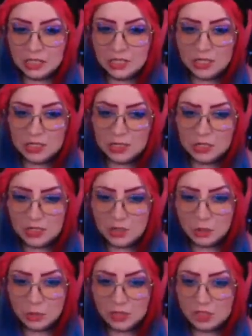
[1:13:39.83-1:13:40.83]
in the
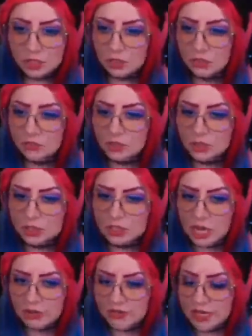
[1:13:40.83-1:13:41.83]
original versus
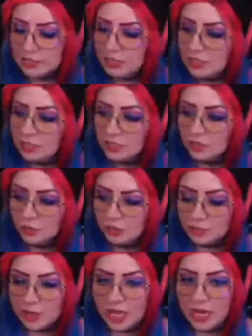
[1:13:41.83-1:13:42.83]
how fast he is in the
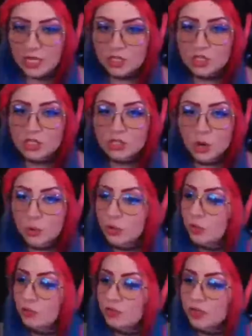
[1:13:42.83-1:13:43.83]
remake is so
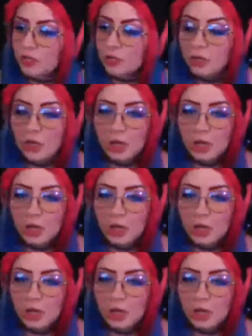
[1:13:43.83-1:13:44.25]
goofy.